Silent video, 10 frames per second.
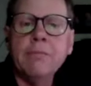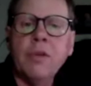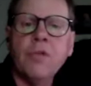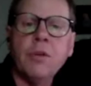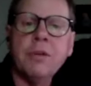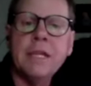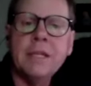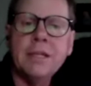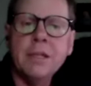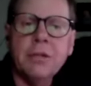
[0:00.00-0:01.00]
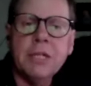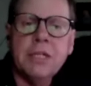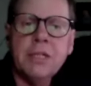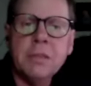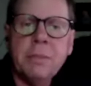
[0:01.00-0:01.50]
Before we get into
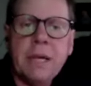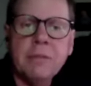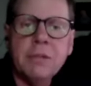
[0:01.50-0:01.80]
questions, Pat,